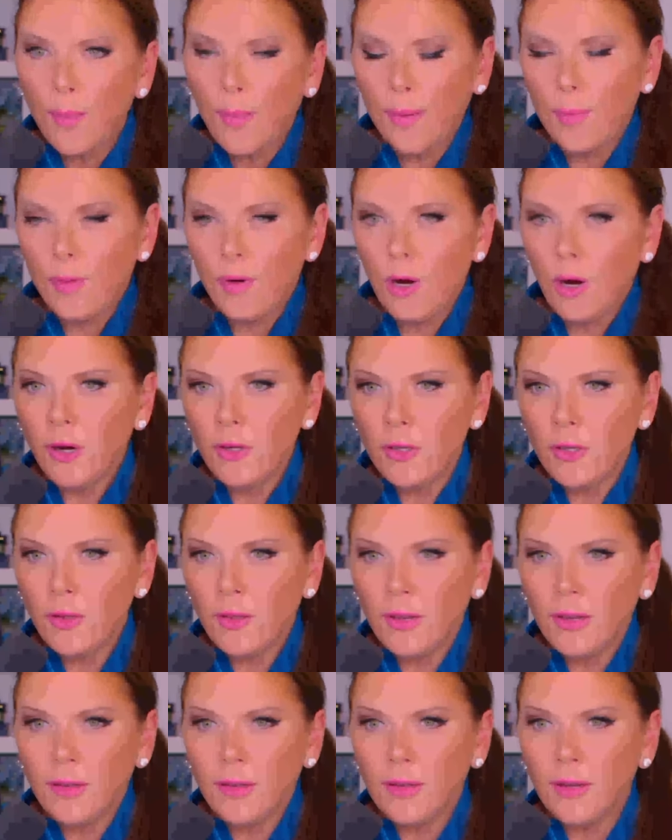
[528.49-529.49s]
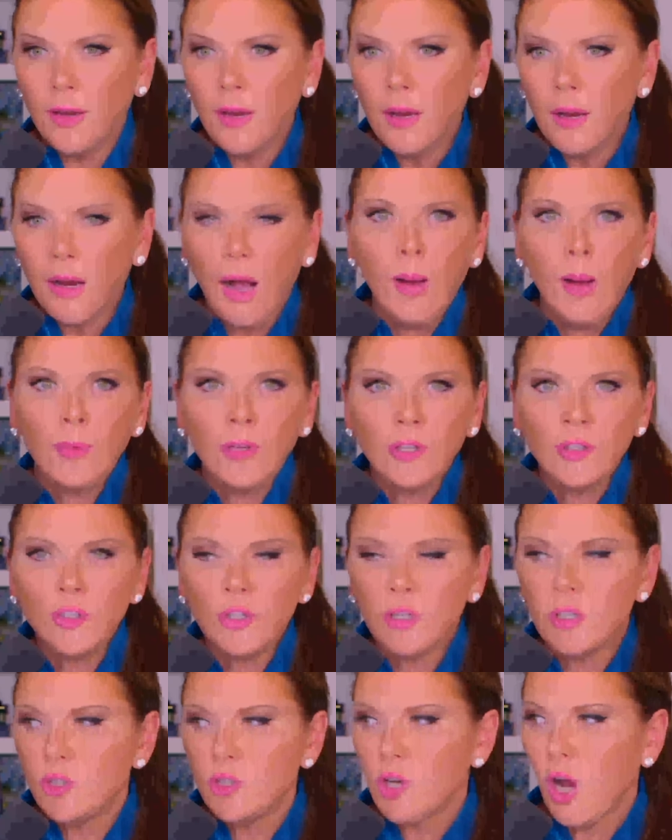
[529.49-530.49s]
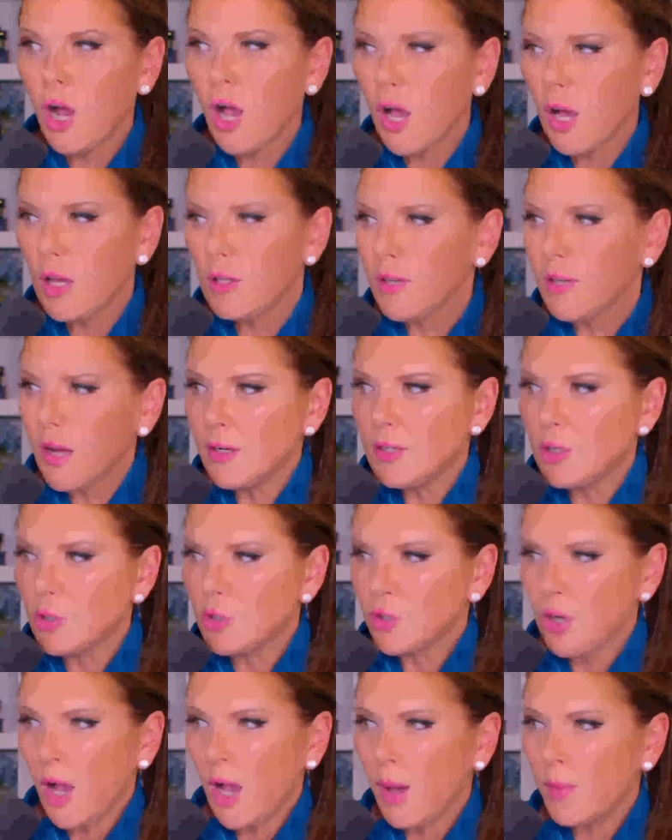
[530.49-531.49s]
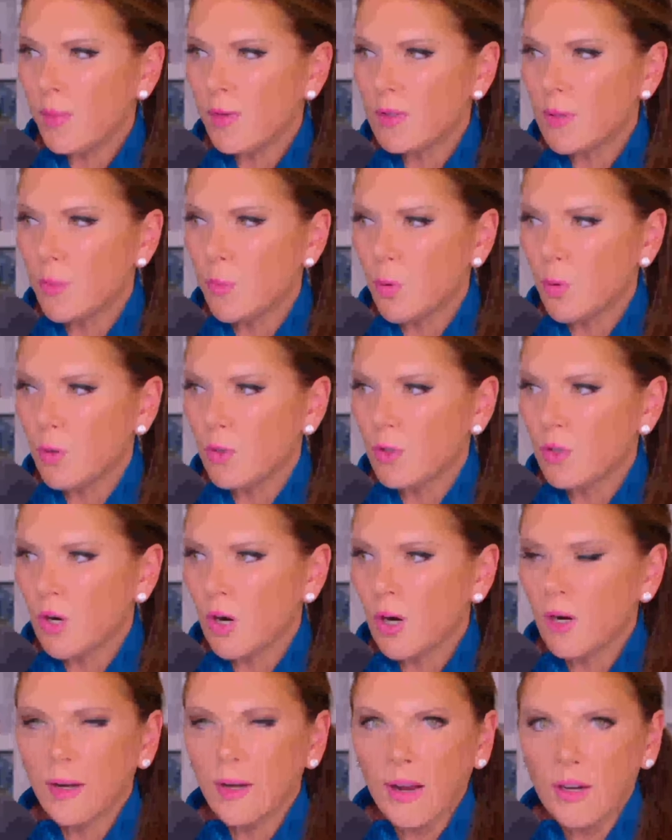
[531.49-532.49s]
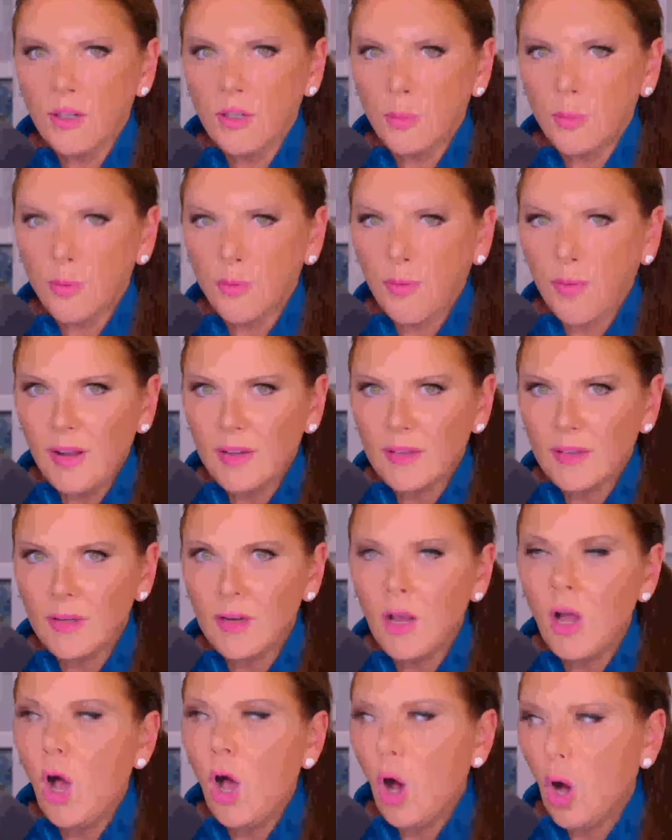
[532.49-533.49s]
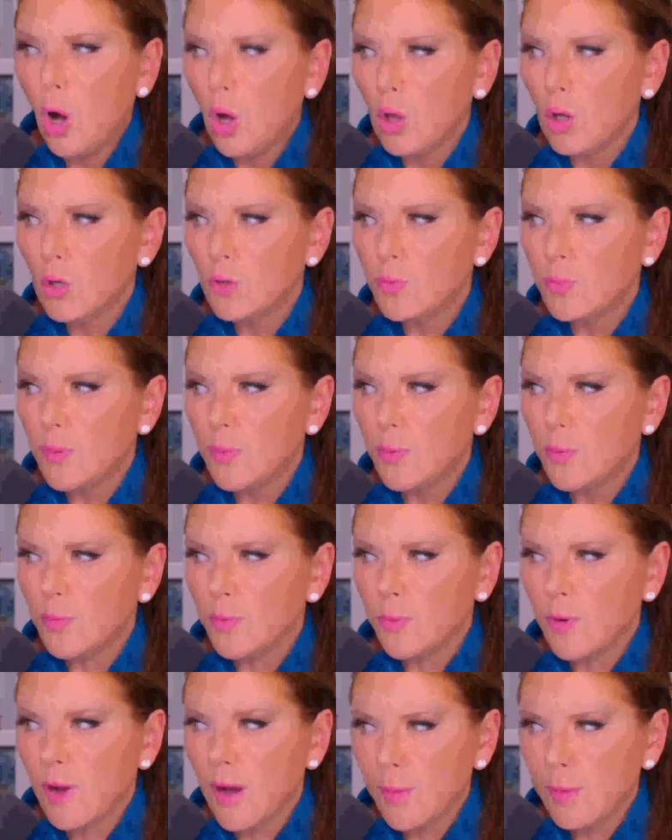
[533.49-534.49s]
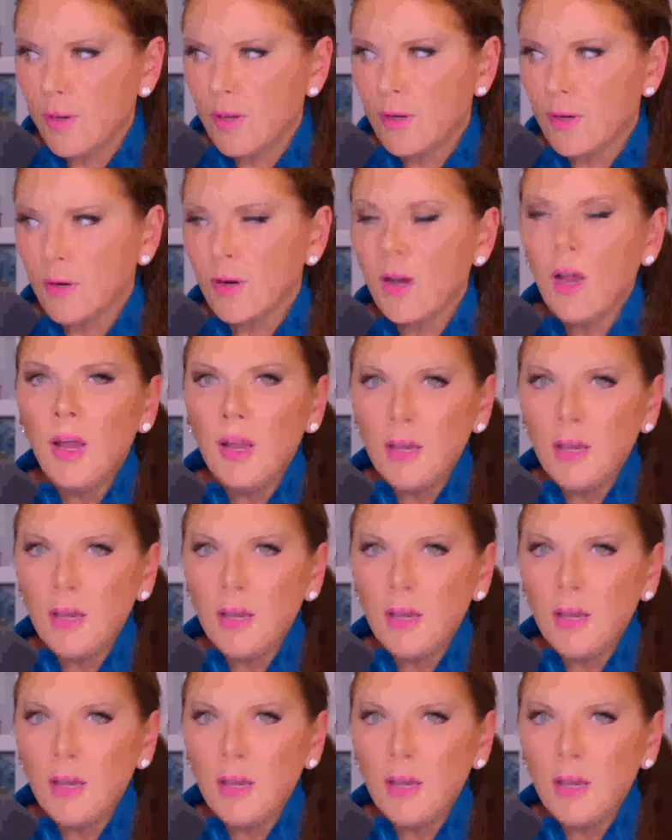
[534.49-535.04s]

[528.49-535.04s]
I would argue that Kamala should have jo- done her job as the border czar and actually prevented all those people from coming here.